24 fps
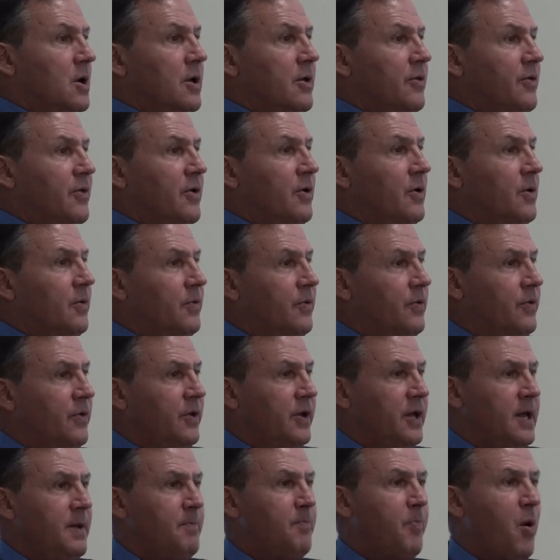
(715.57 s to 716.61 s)

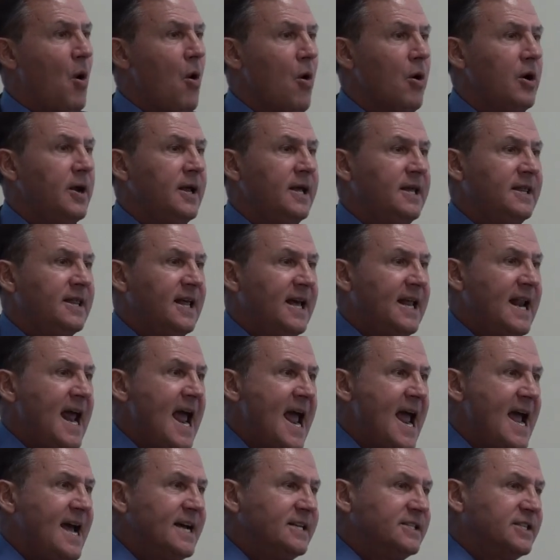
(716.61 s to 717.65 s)
The party that
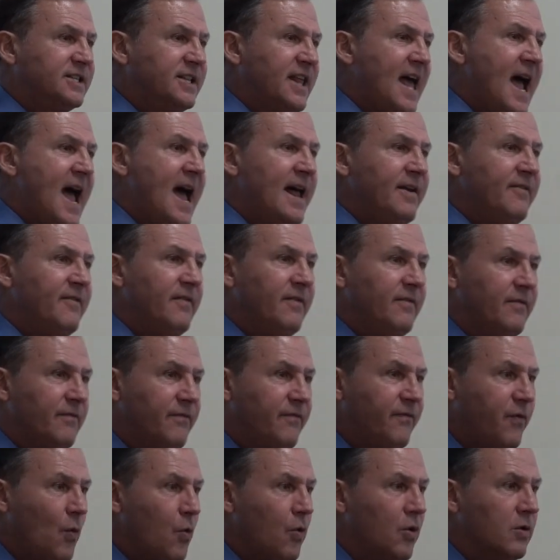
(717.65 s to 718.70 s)
has that
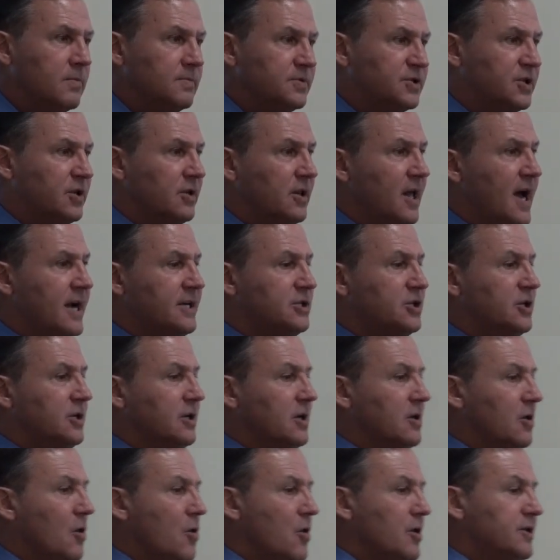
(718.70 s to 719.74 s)
forum selection
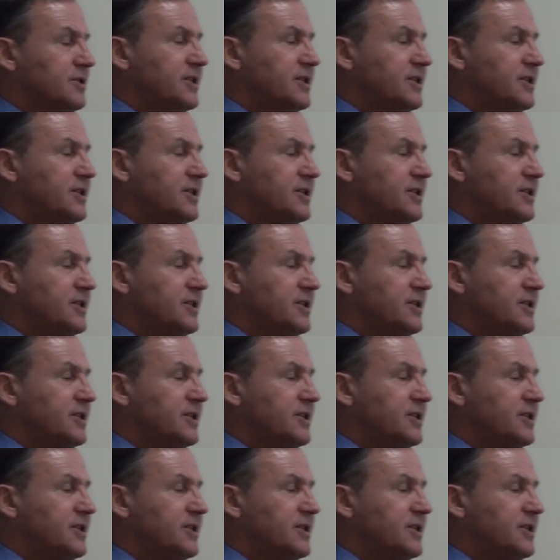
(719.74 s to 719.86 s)
clause